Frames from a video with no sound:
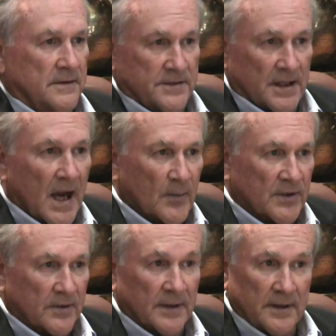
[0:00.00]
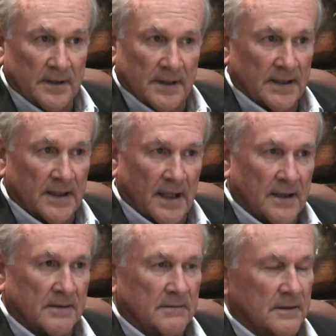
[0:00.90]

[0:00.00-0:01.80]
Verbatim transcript: Geometry, you need that.